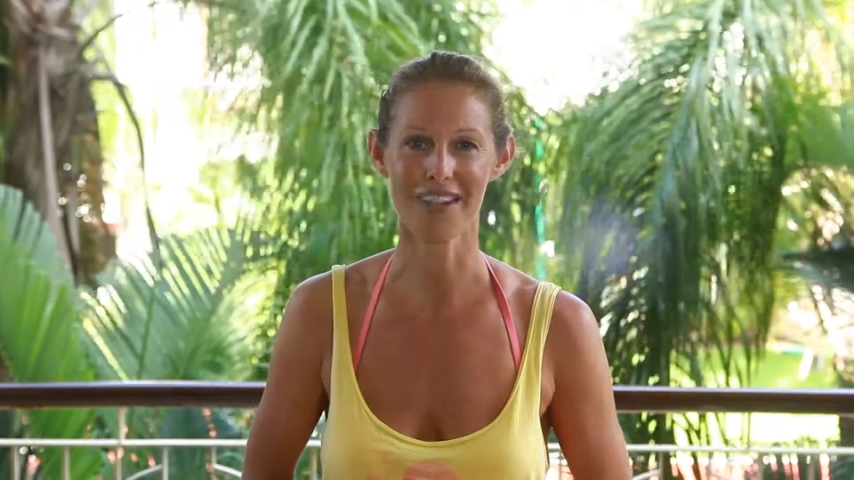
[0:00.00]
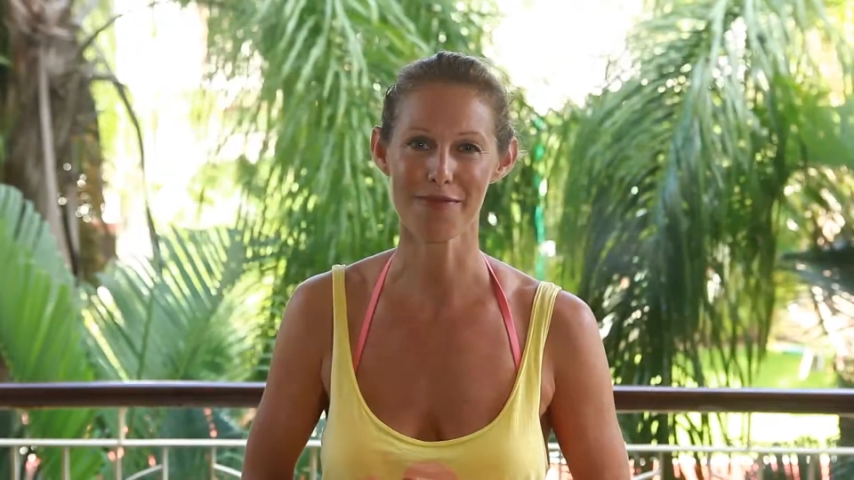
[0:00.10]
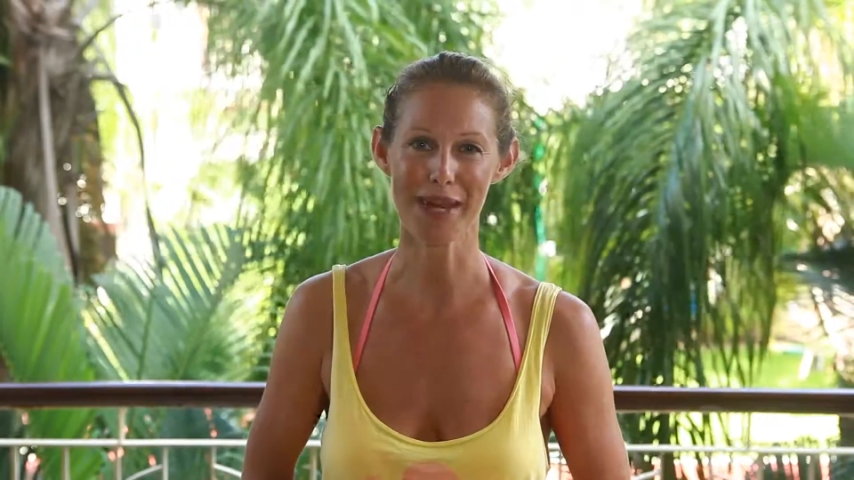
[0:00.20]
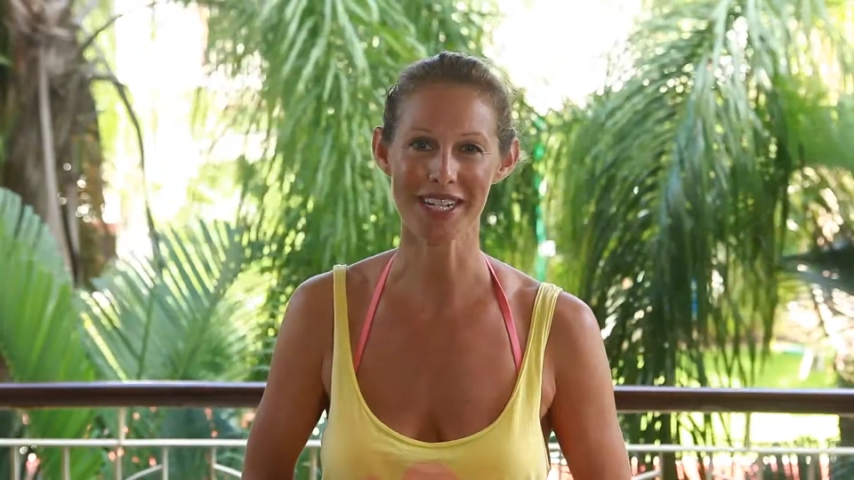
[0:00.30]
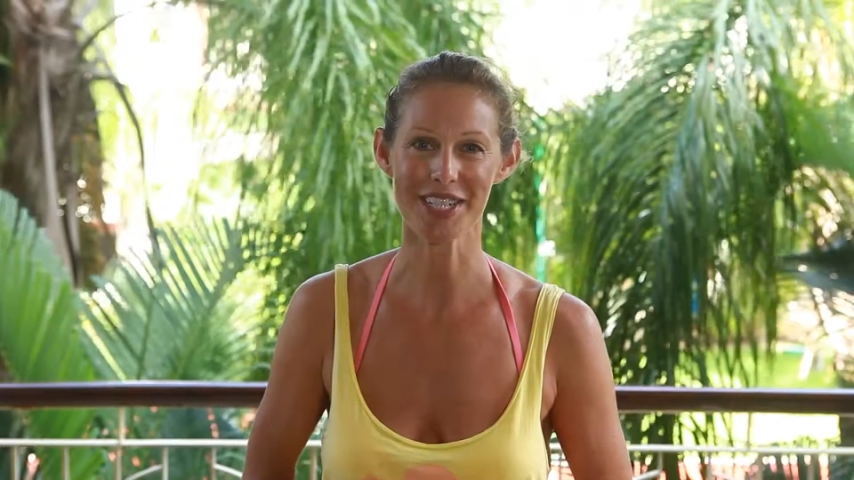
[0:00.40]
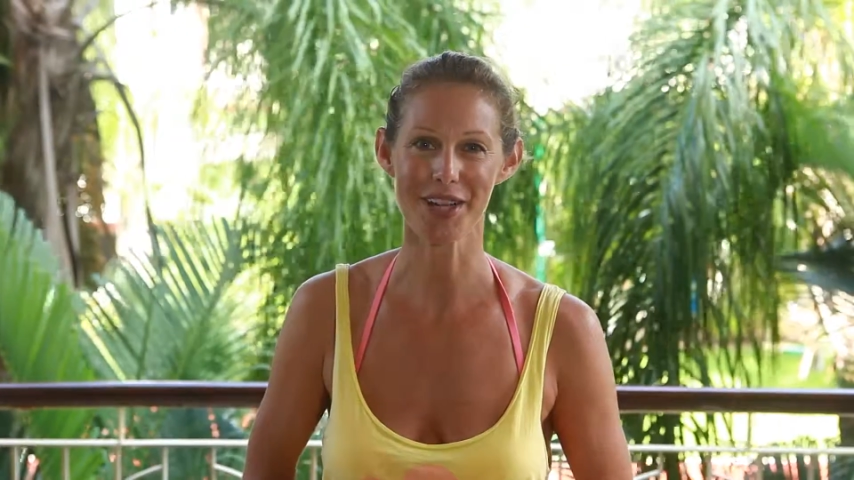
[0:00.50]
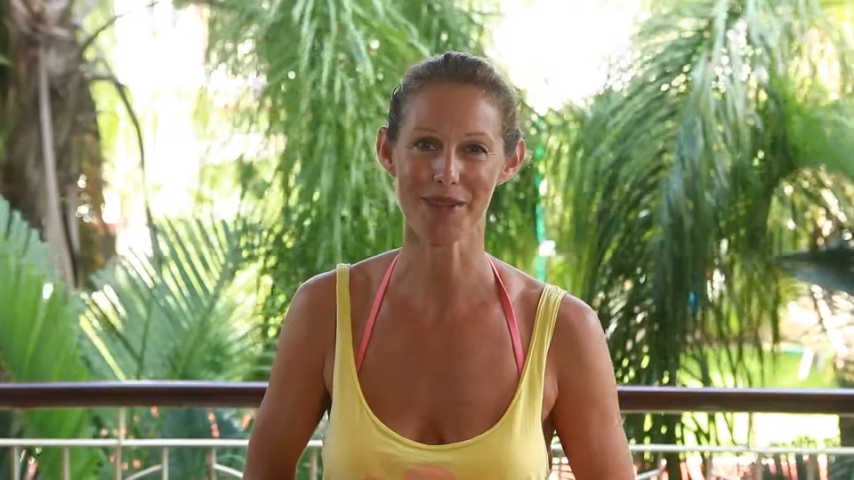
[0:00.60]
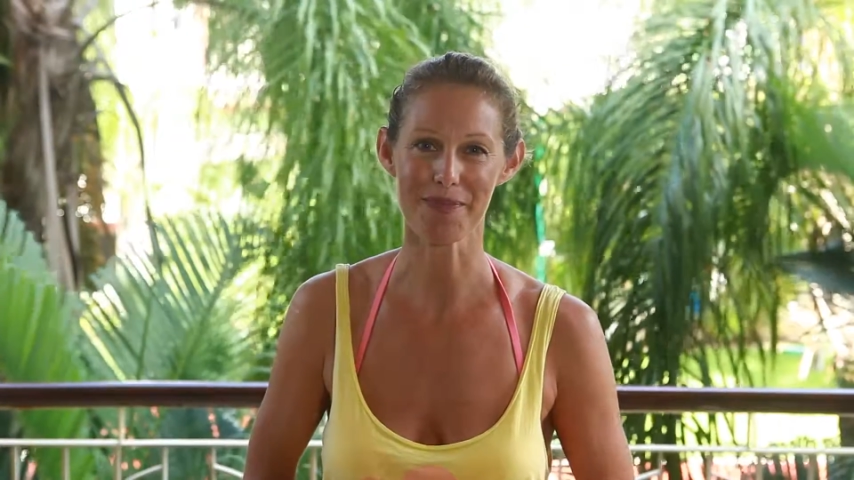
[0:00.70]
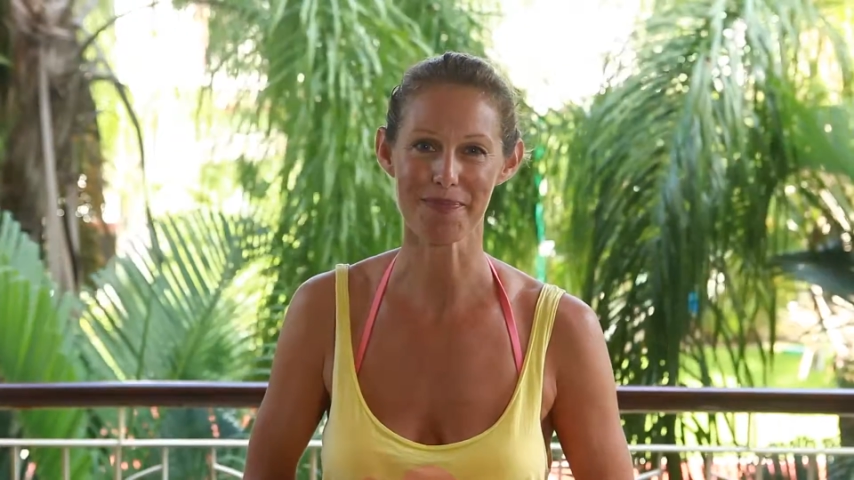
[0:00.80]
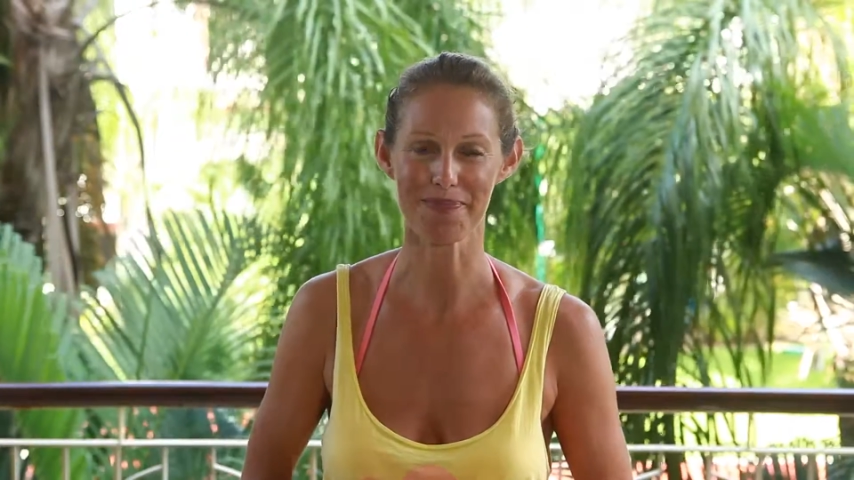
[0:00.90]
of
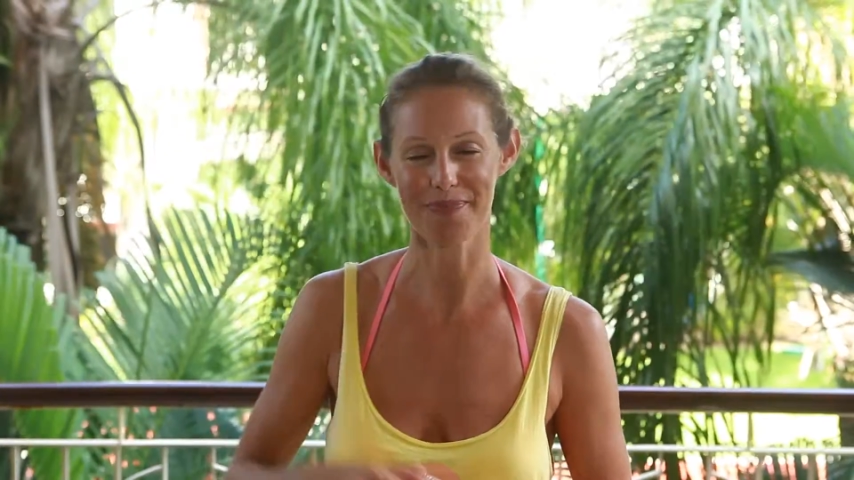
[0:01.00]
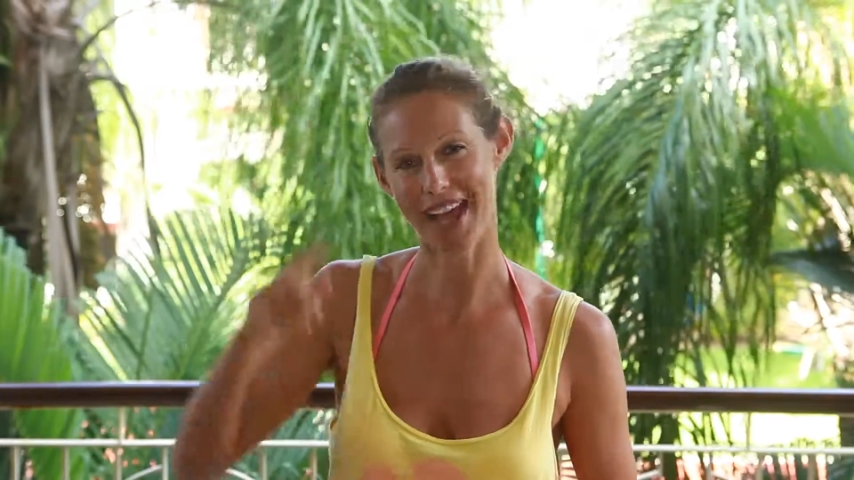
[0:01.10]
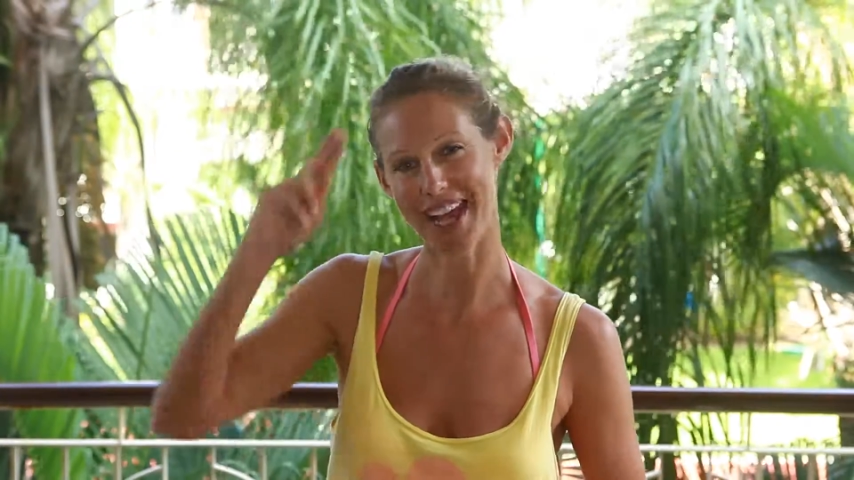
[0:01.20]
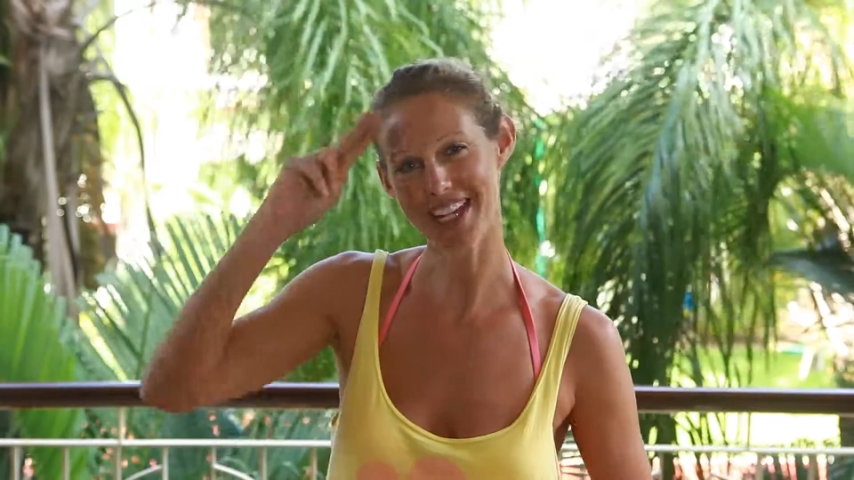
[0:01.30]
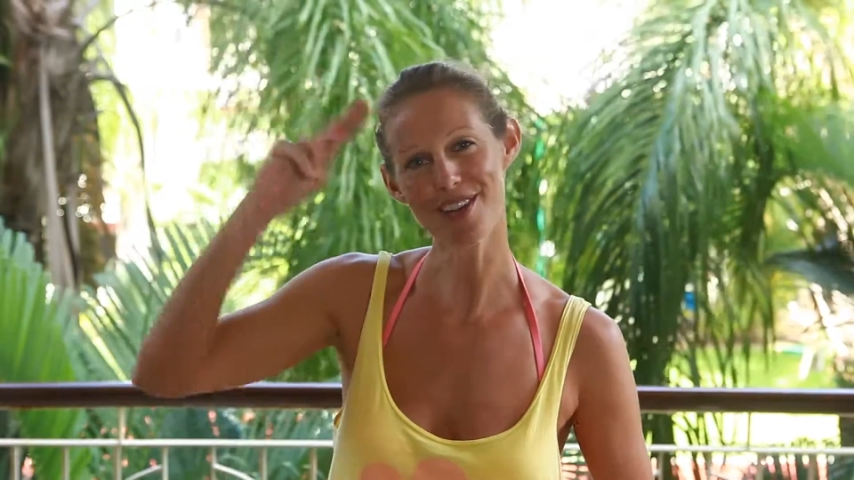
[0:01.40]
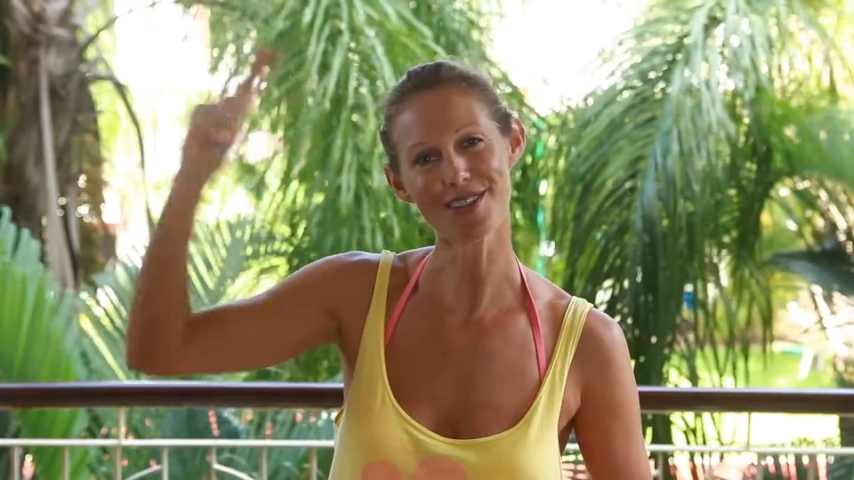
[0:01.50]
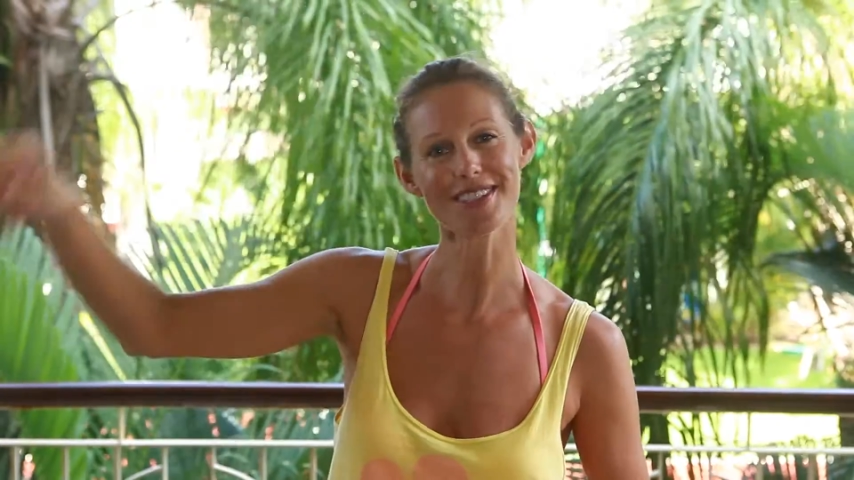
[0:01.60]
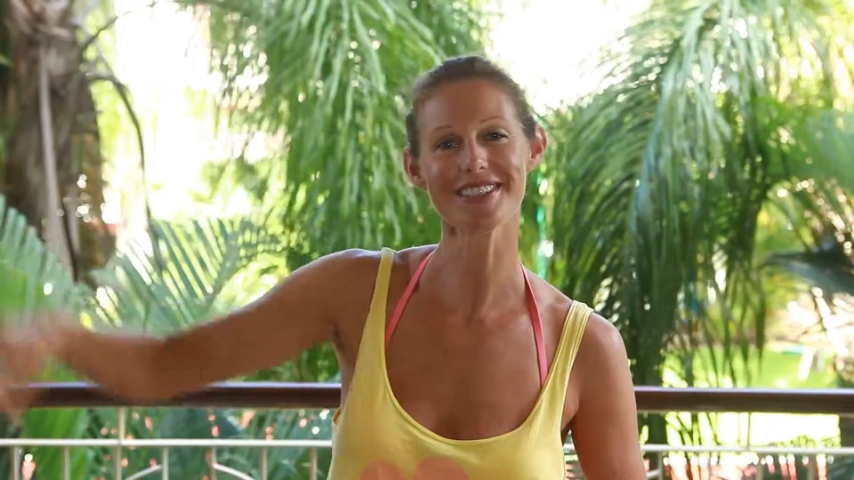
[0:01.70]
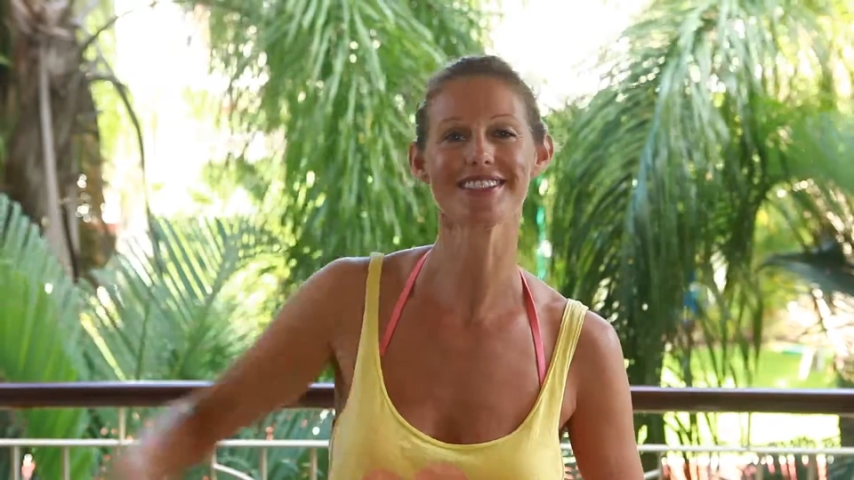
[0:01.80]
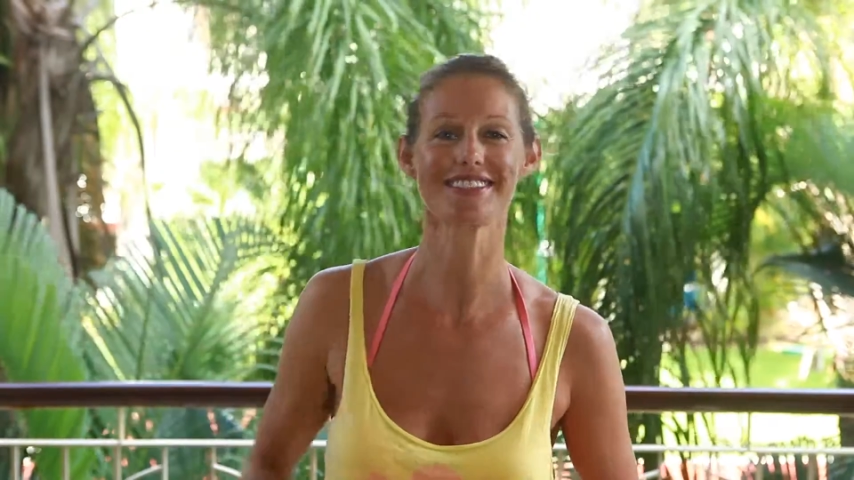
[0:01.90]
Mexico.
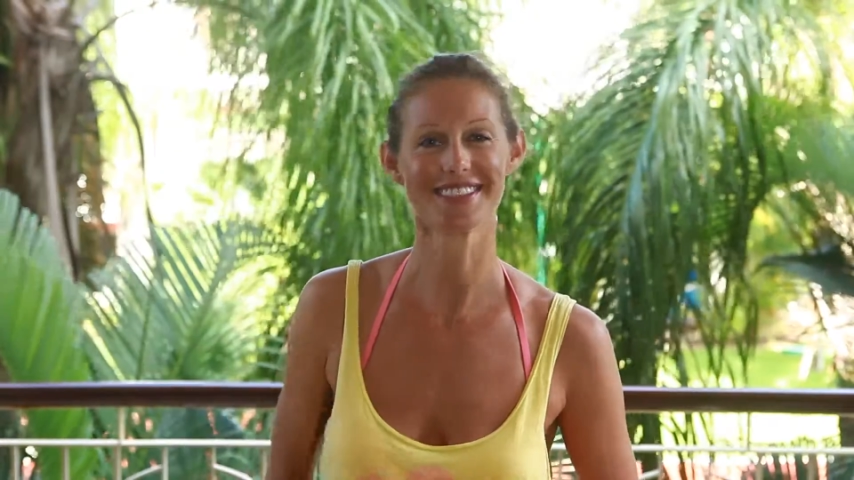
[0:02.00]
Adios!